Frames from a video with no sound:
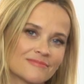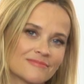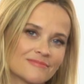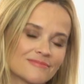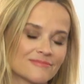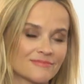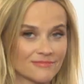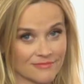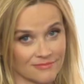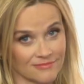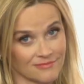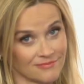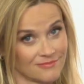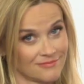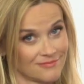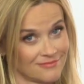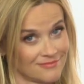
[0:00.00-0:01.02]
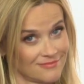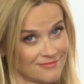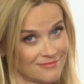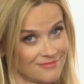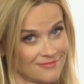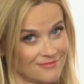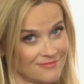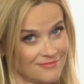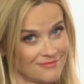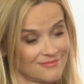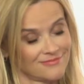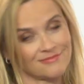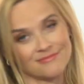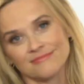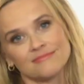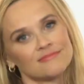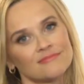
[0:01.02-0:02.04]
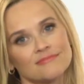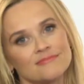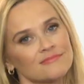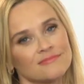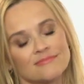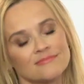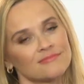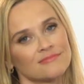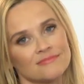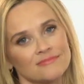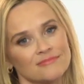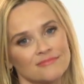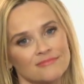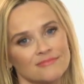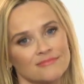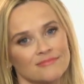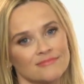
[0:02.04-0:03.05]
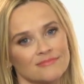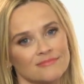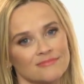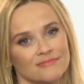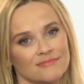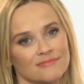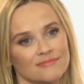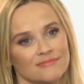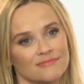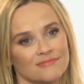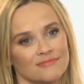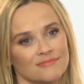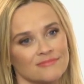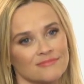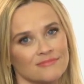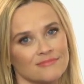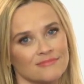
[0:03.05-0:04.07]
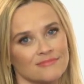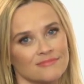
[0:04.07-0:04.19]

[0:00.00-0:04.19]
(not speaking)